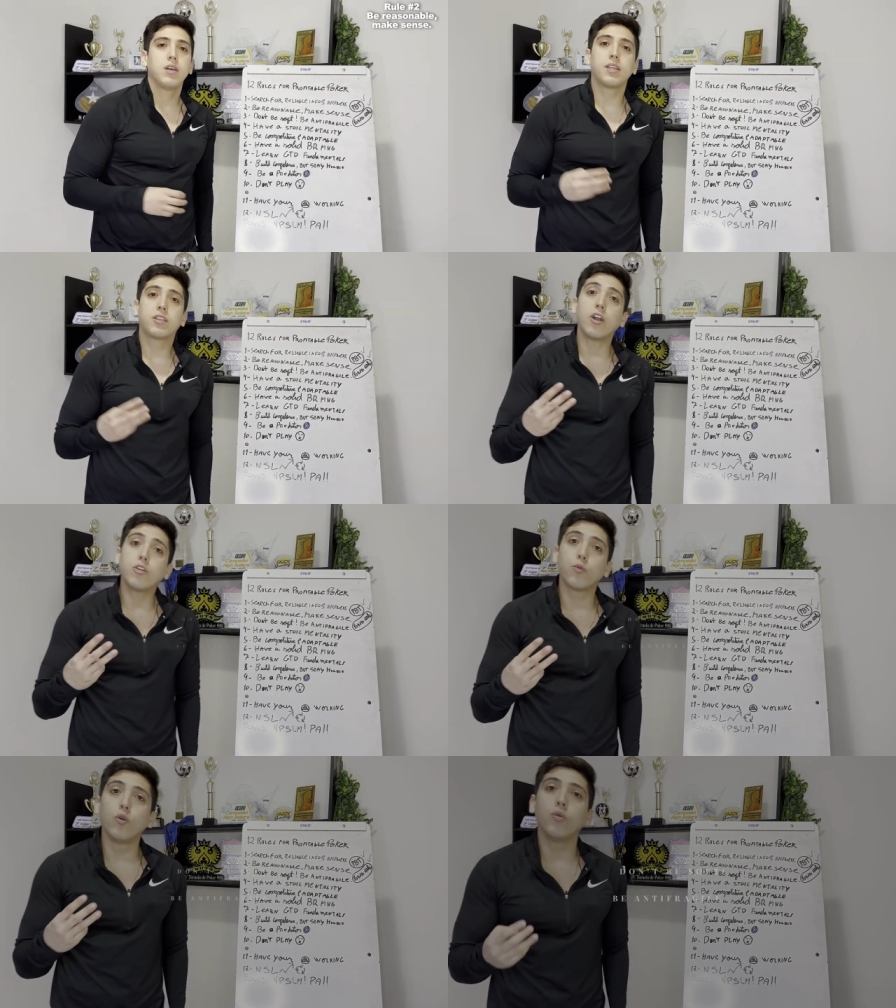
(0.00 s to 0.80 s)
The
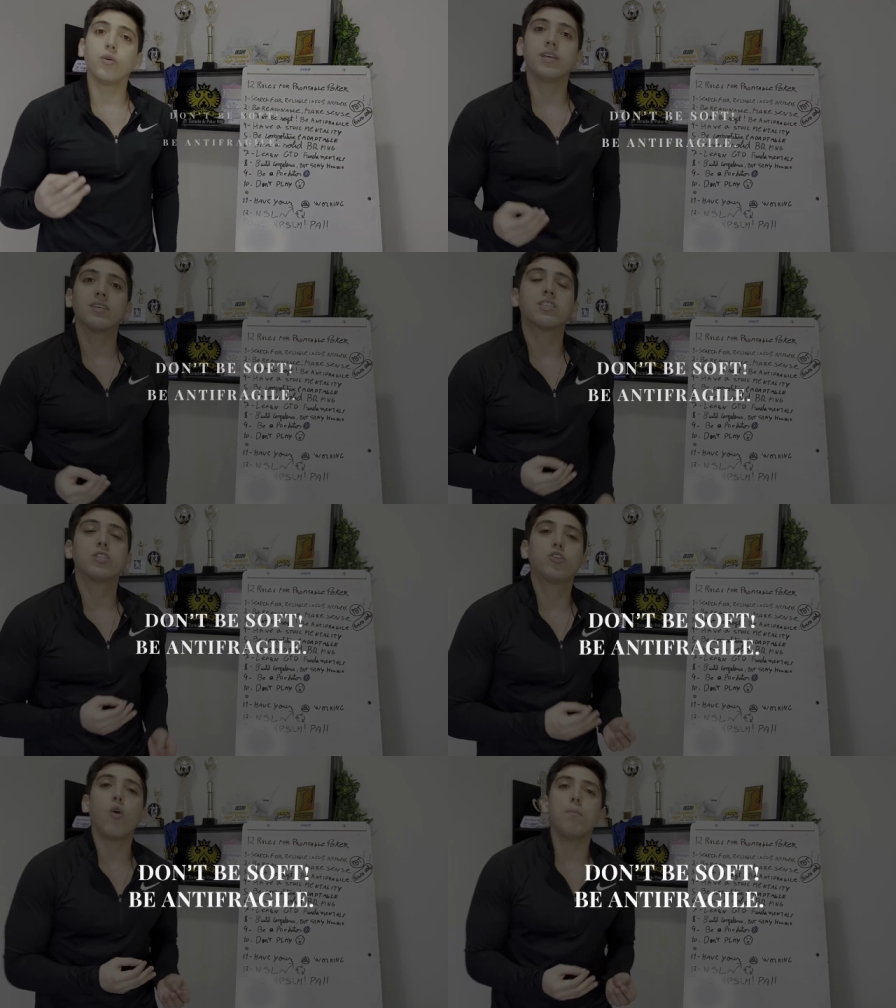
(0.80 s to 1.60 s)
third rule is
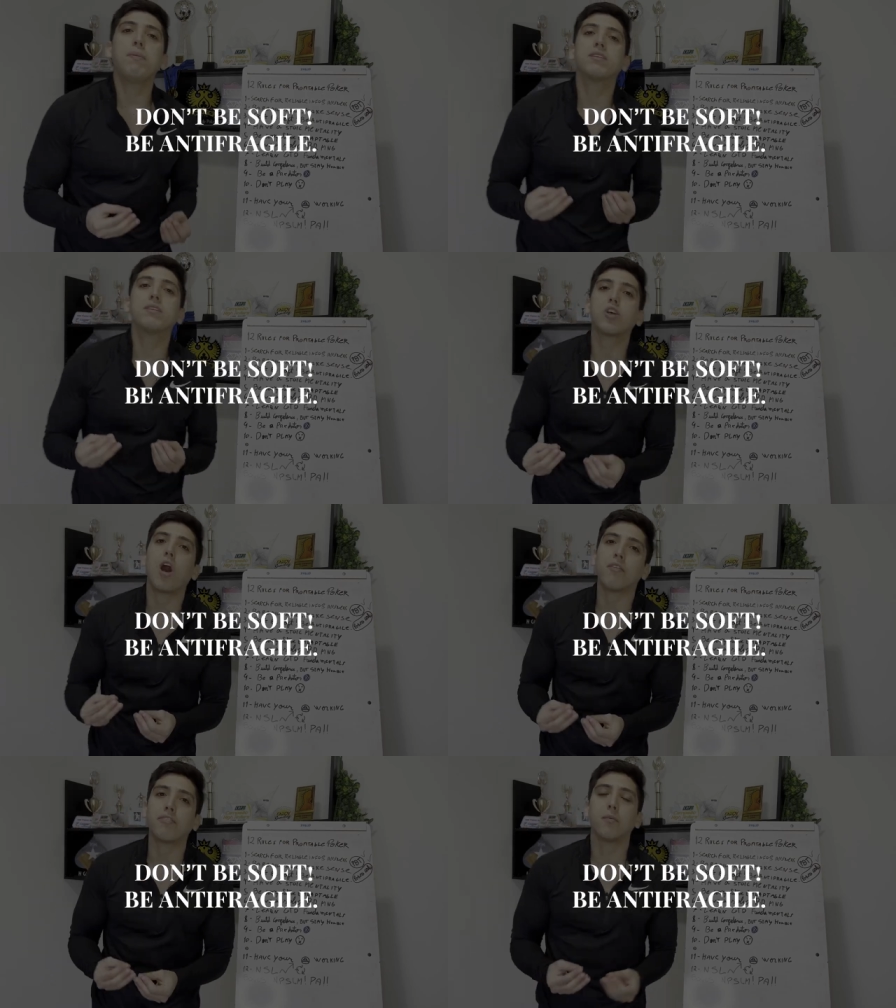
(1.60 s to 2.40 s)
don't be
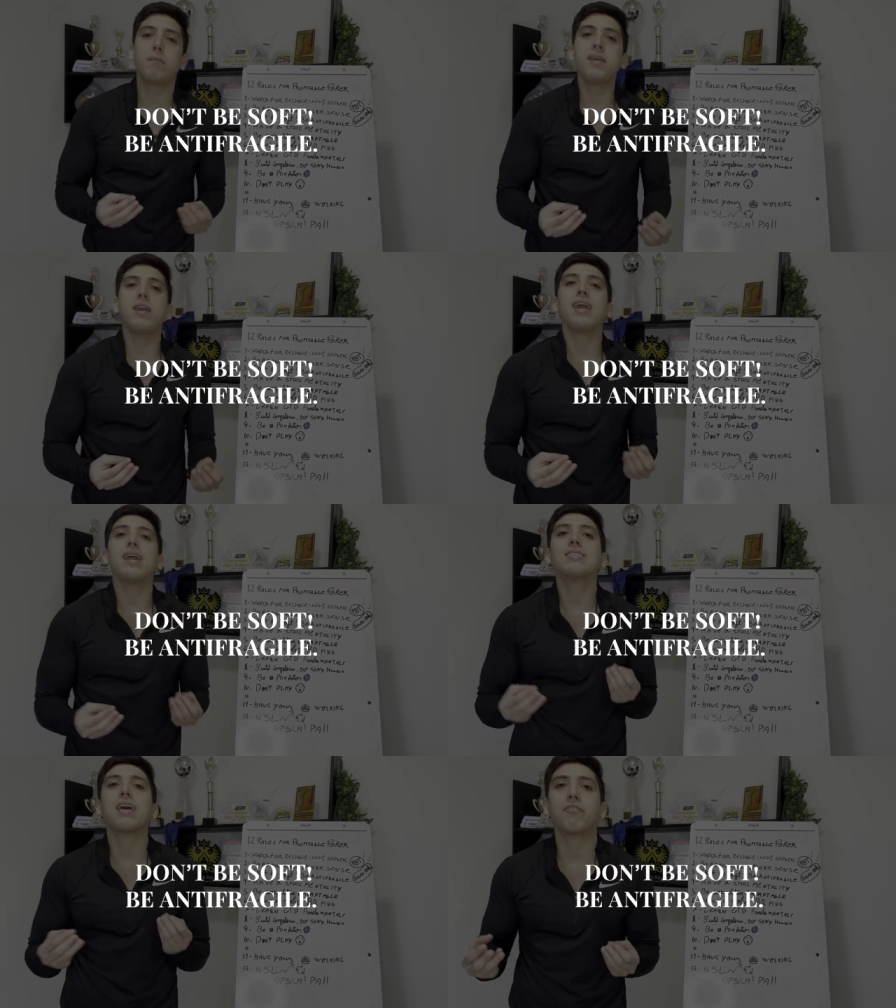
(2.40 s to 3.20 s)
soft, be
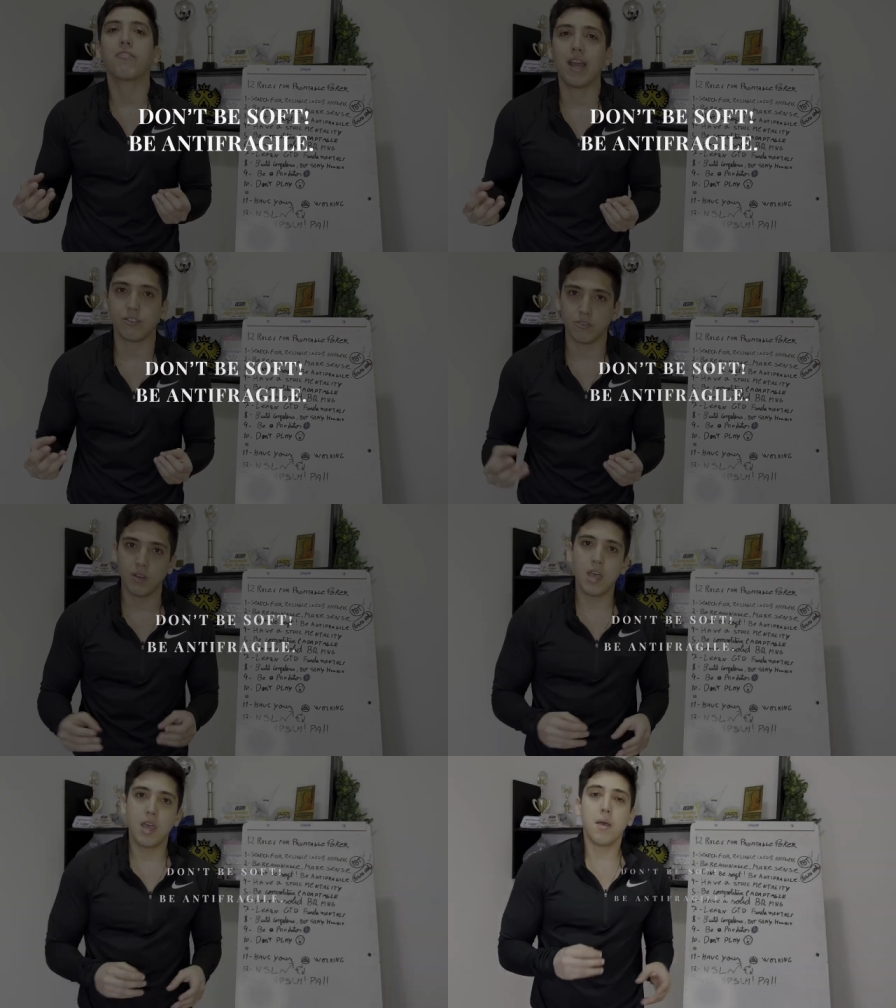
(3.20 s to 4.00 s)
anti-fragile.
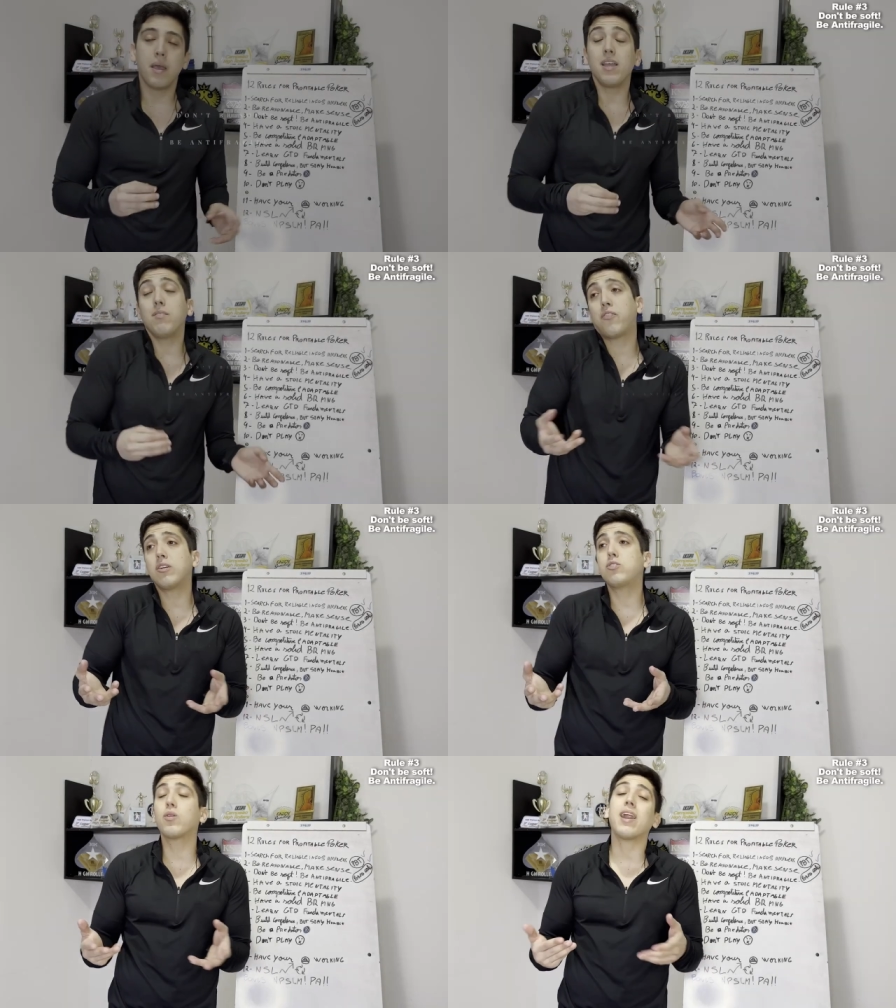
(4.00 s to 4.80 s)
And
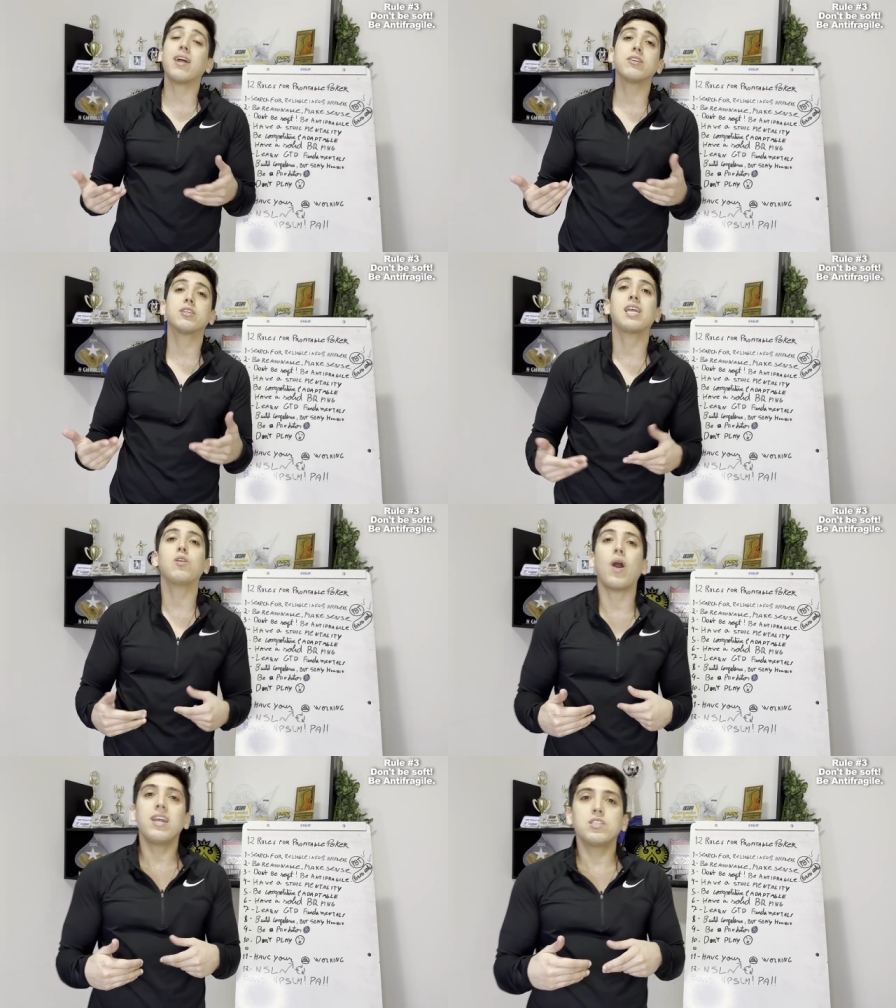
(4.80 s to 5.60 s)
first you gotta
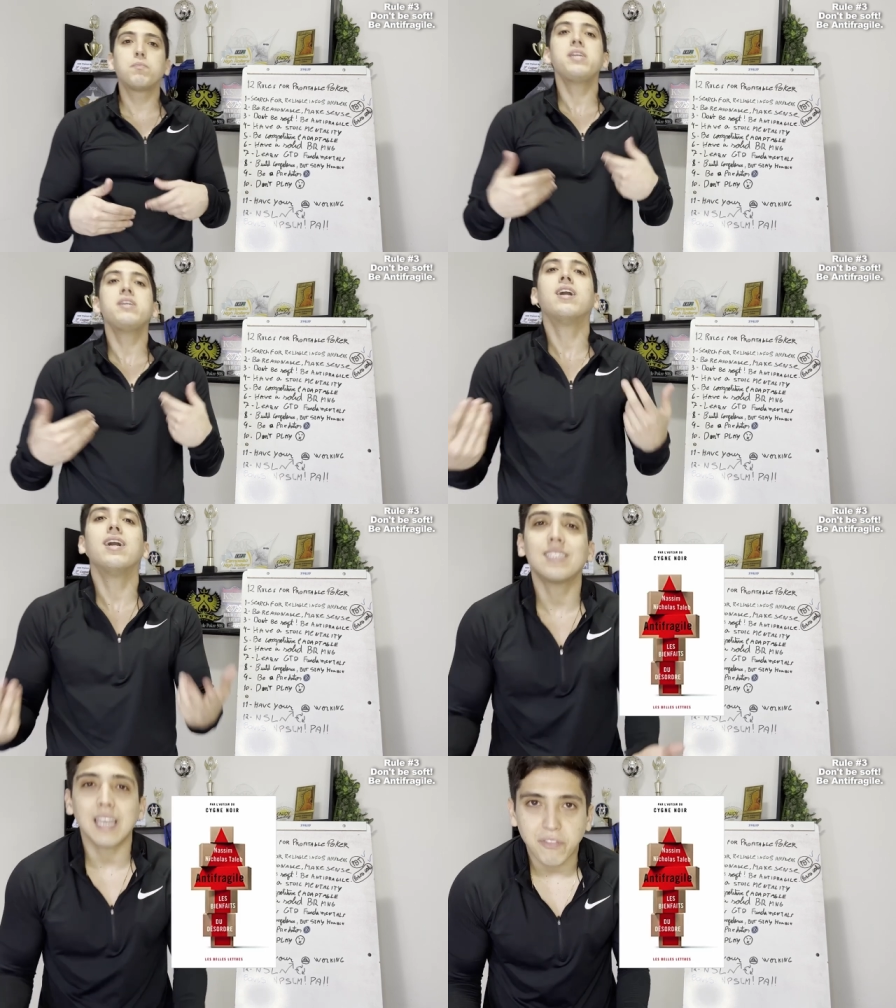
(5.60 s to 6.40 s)
understand what is being
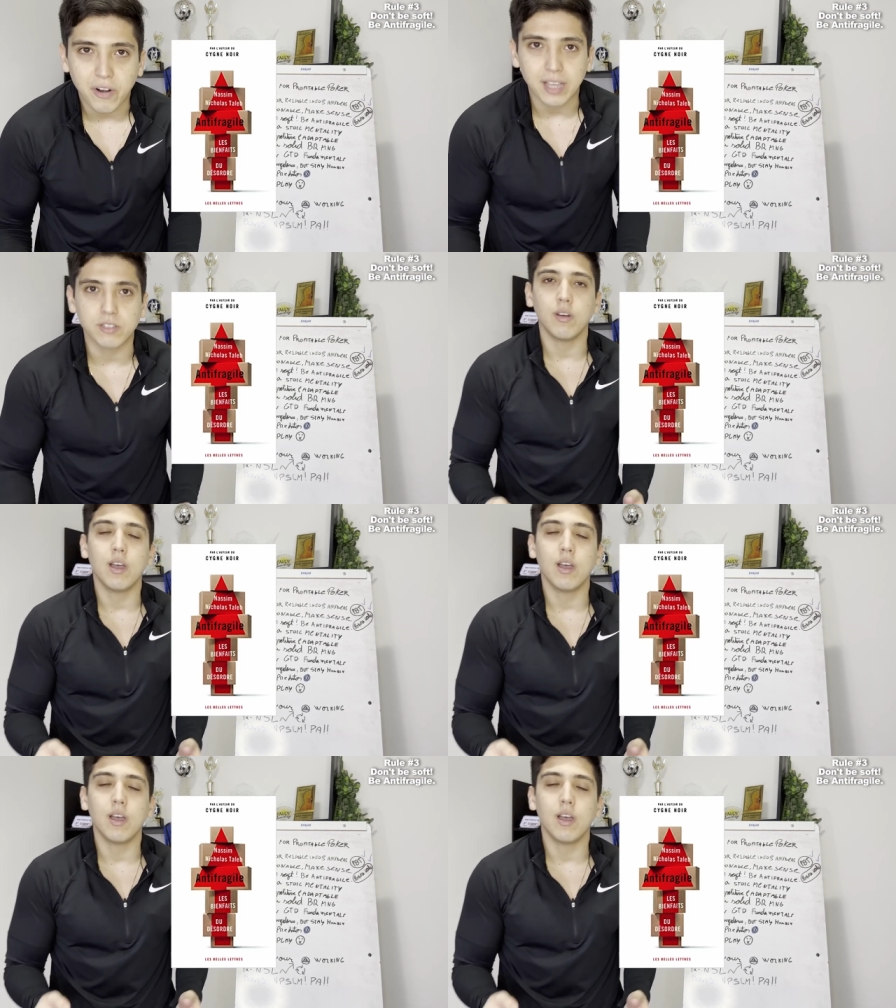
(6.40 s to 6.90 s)
anti-fragile.